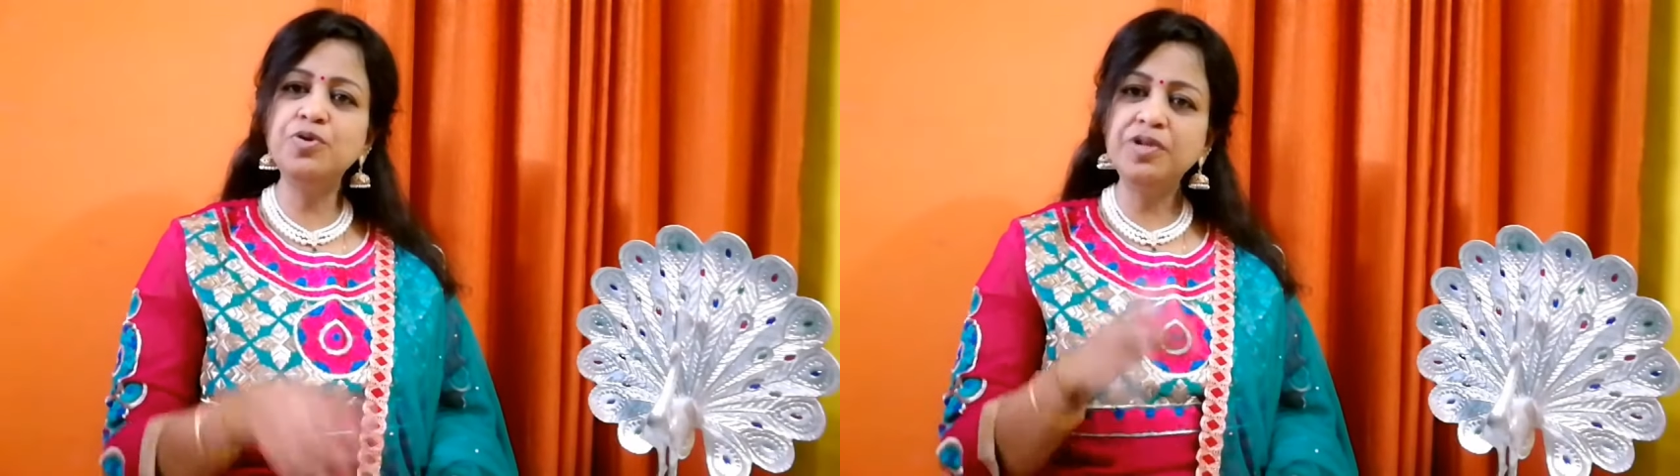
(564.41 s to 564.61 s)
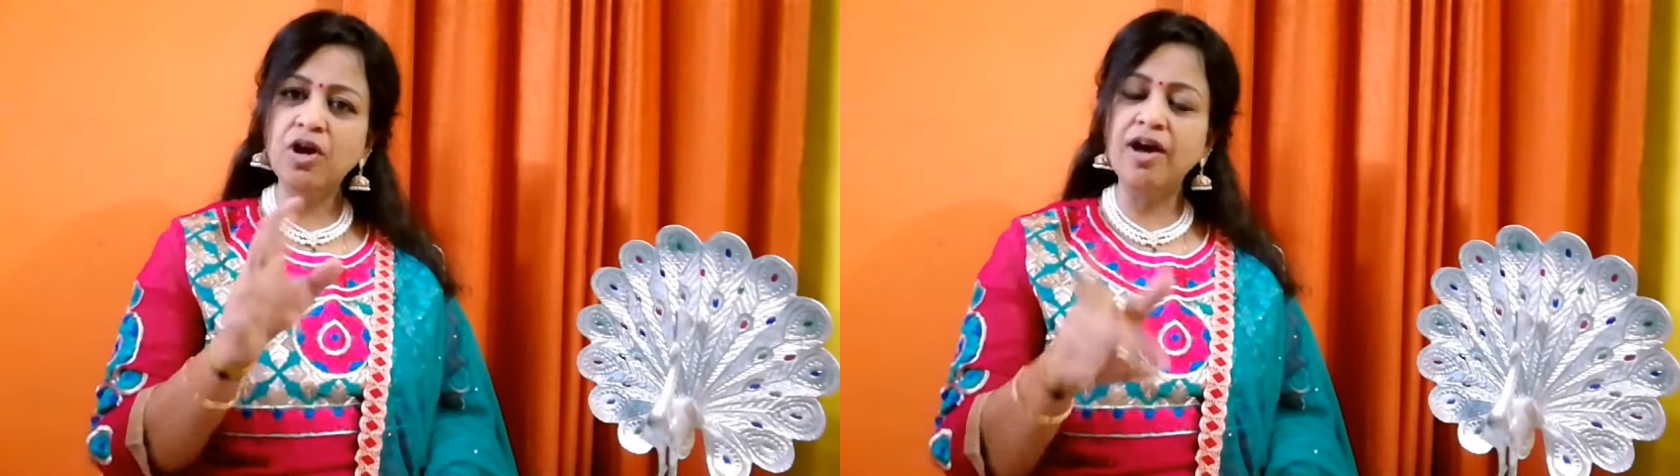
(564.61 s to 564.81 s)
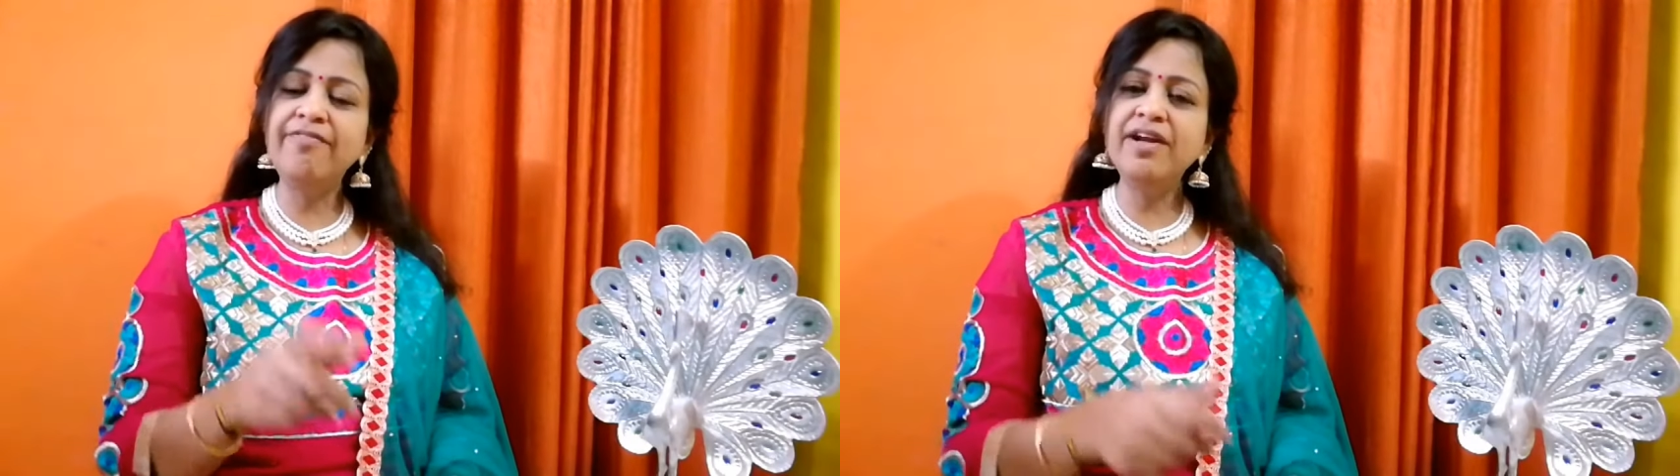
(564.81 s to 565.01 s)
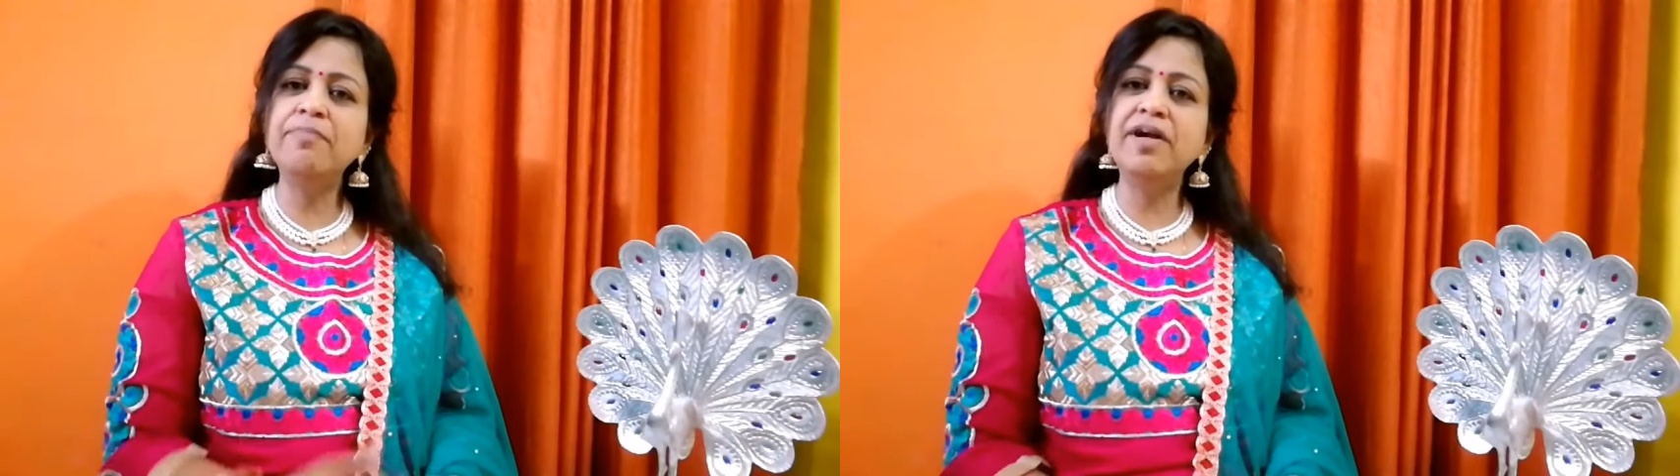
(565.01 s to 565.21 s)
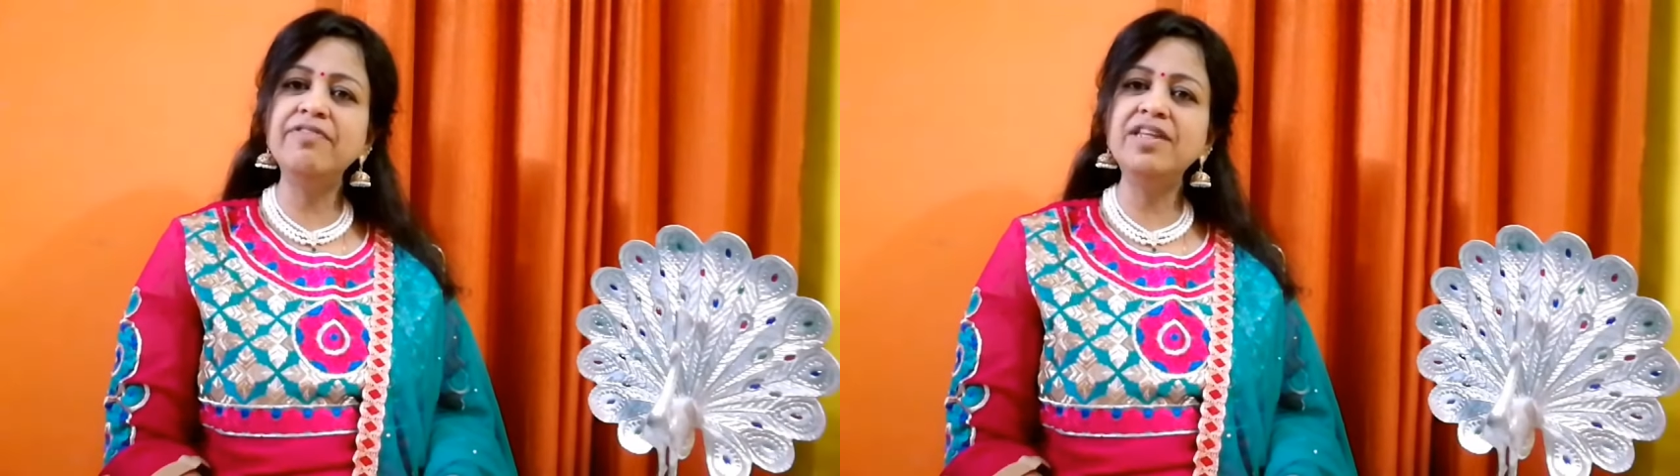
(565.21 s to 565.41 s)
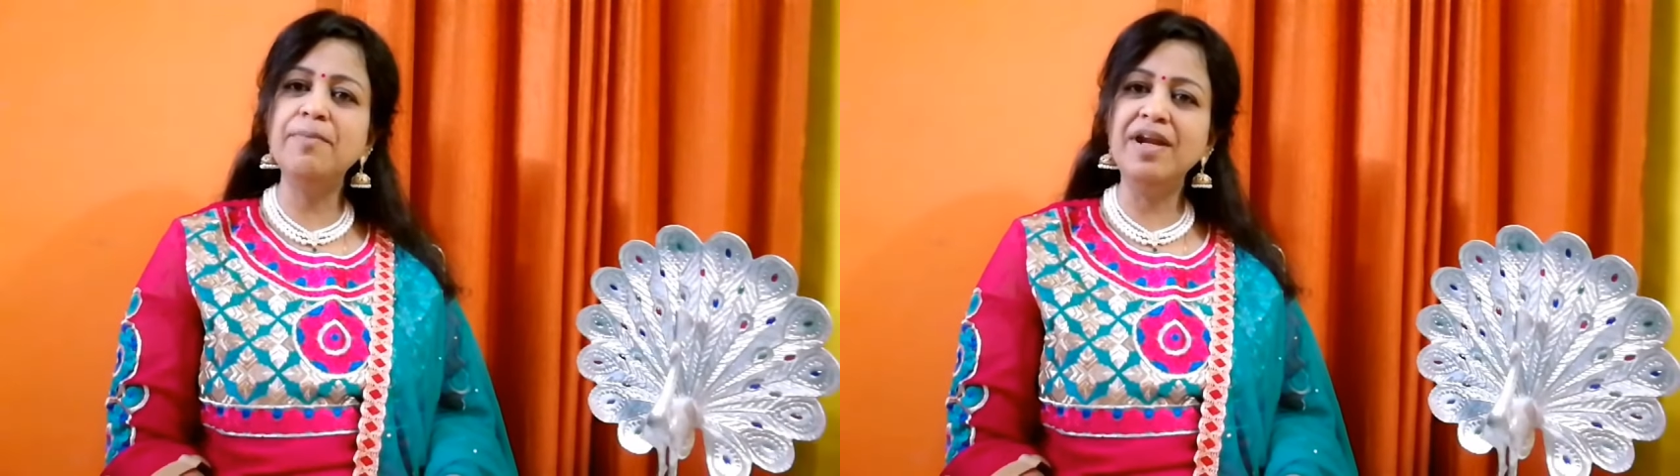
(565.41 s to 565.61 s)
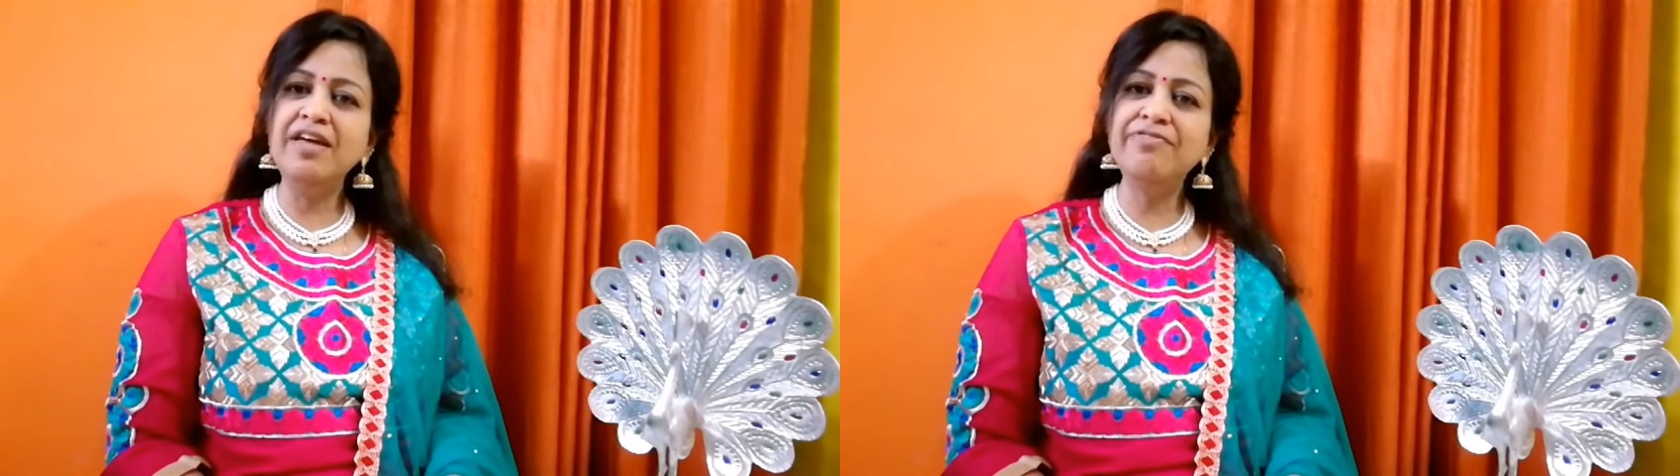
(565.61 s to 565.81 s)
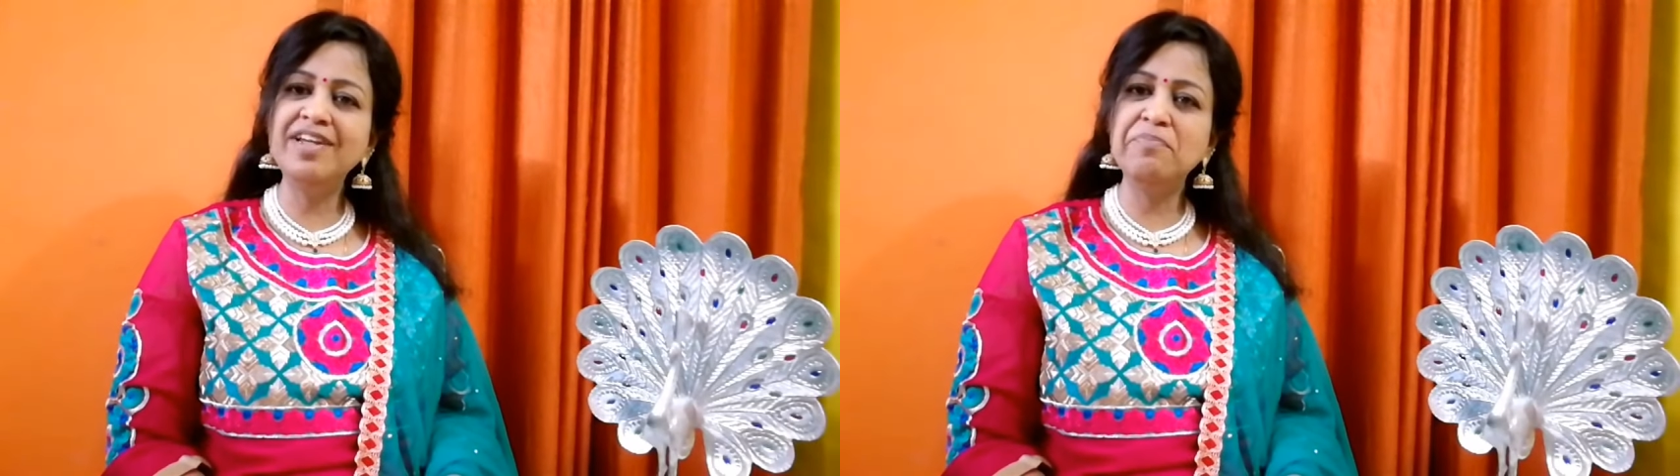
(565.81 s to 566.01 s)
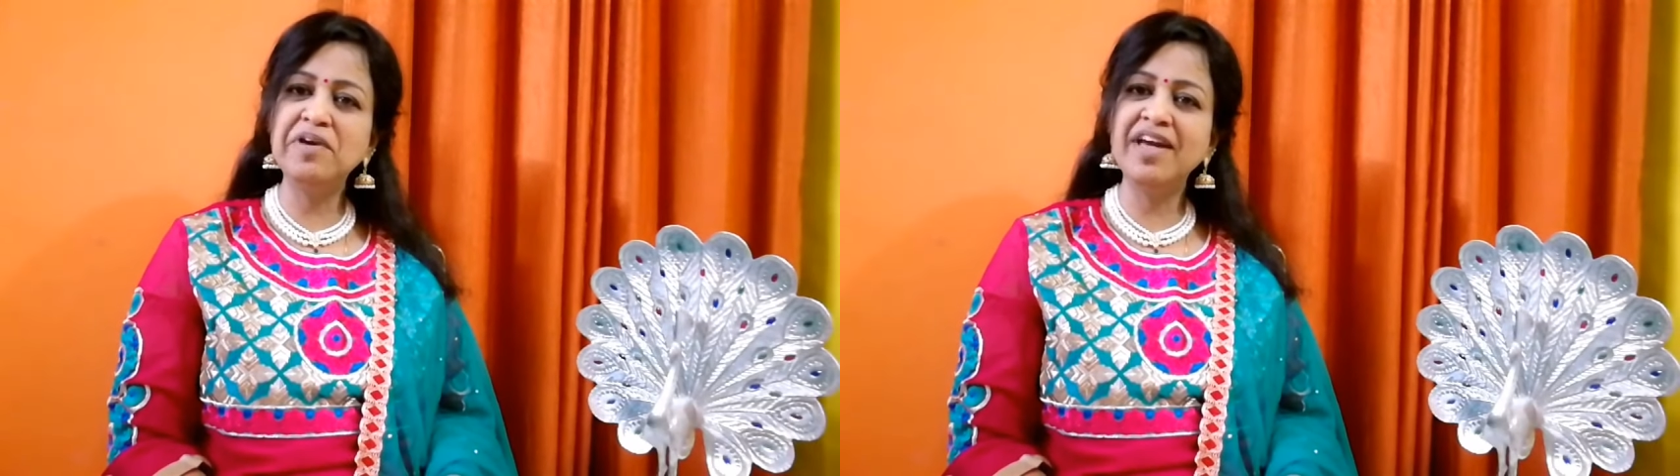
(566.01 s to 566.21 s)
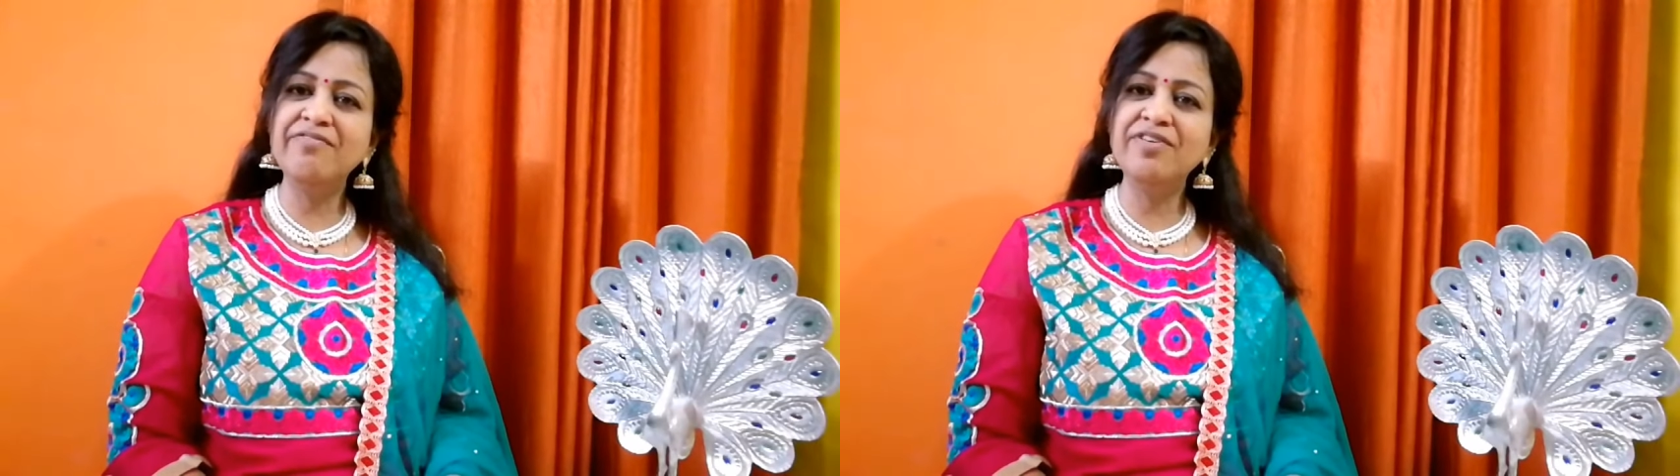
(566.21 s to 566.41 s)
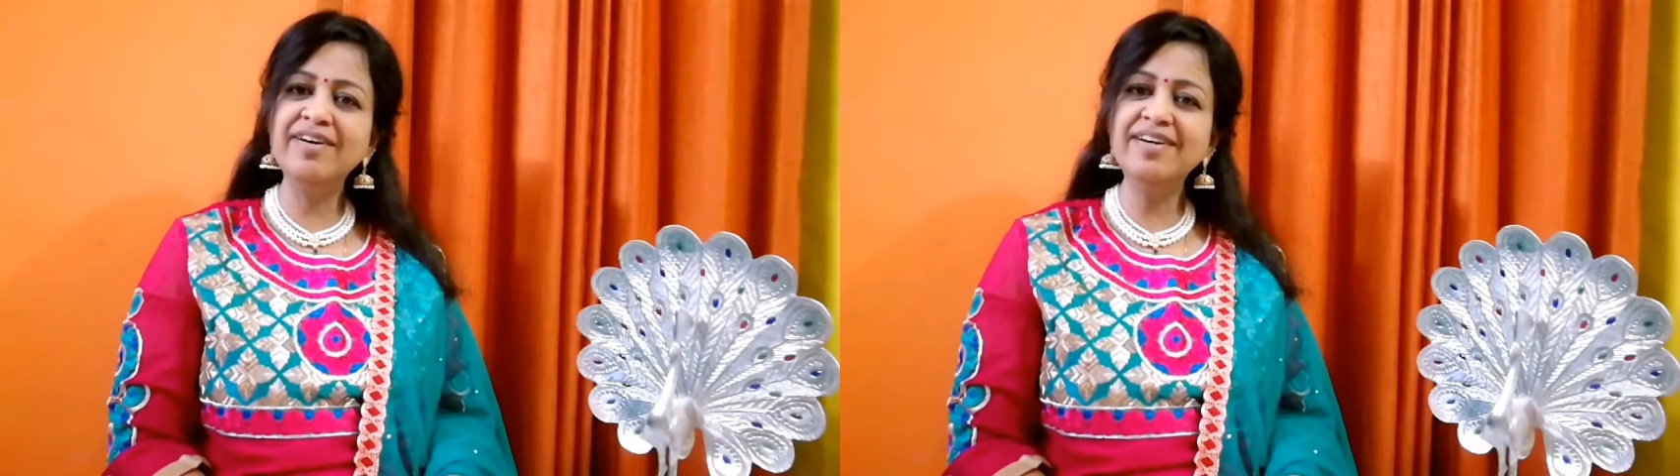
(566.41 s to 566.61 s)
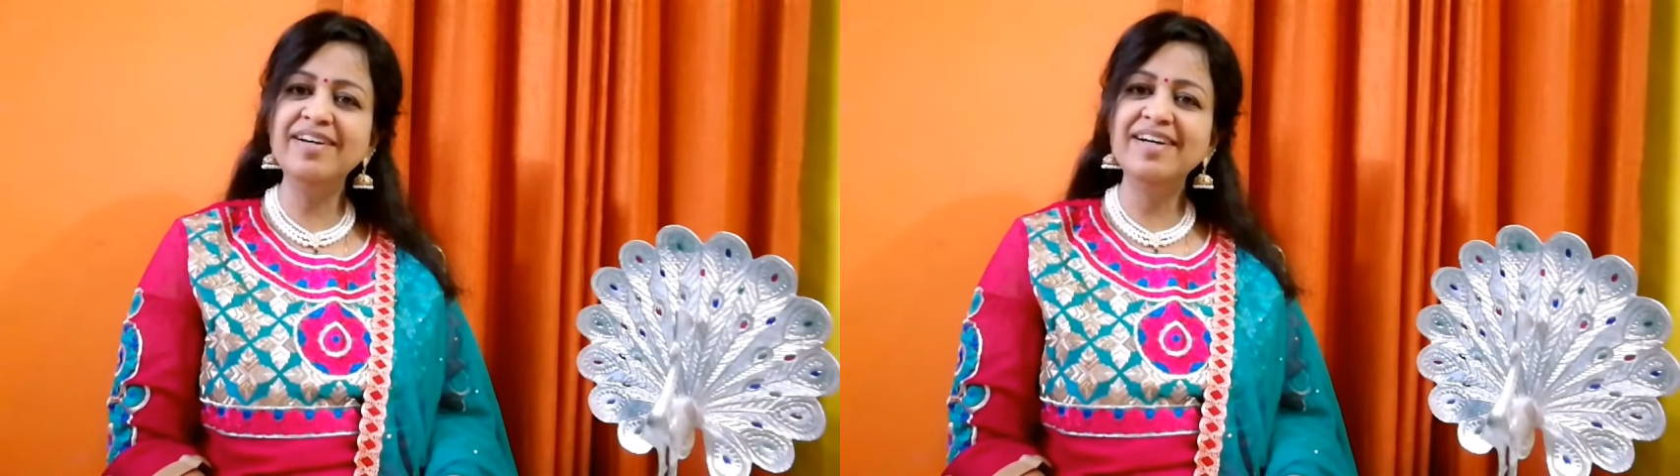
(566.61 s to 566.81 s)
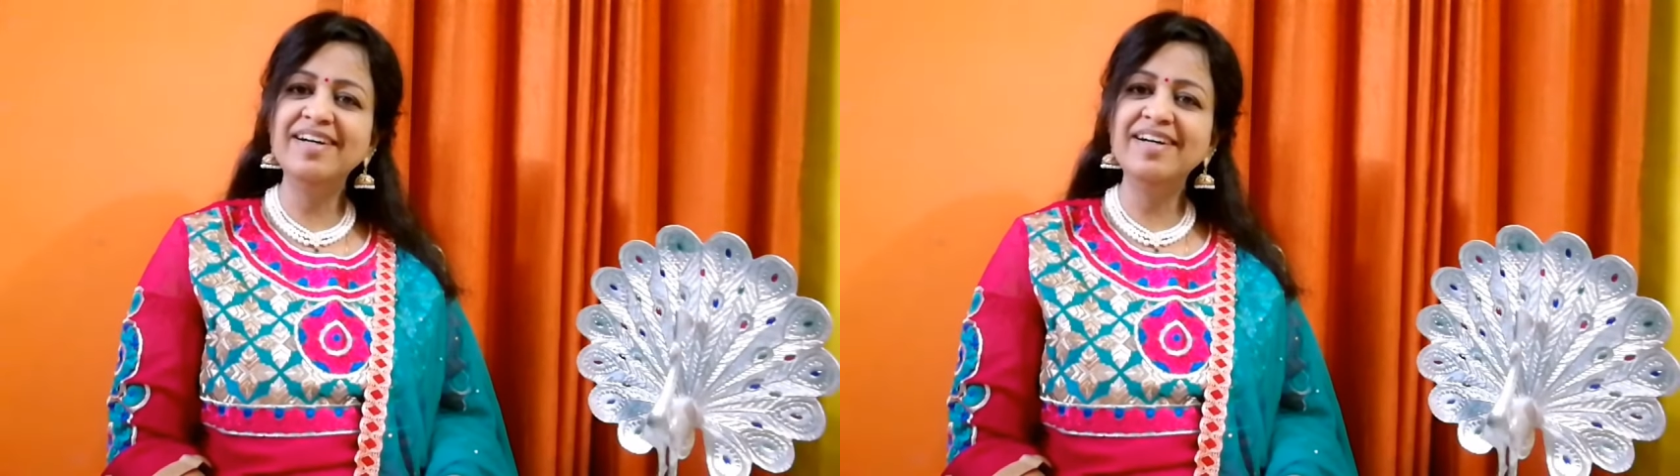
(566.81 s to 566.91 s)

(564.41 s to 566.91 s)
to the conflict between the belief and the behavior.